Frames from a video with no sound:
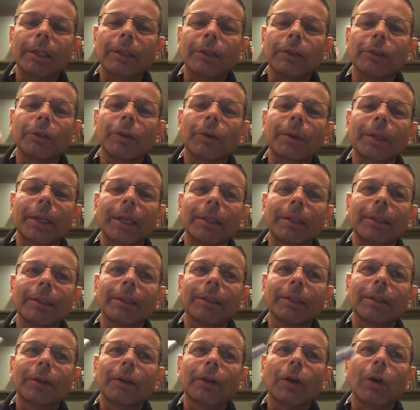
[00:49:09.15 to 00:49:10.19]
you don't get
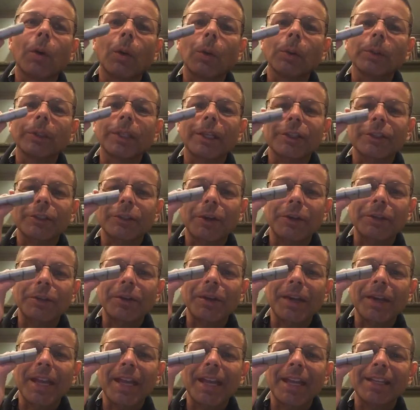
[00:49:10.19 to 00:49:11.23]
coal dust on your
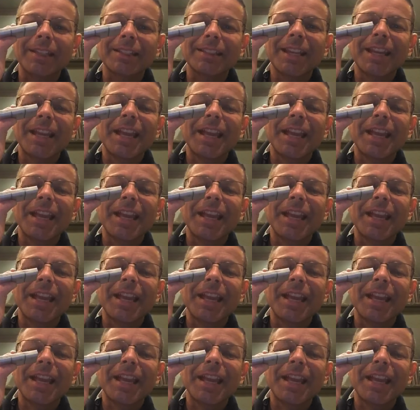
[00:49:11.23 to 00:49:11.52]
hands.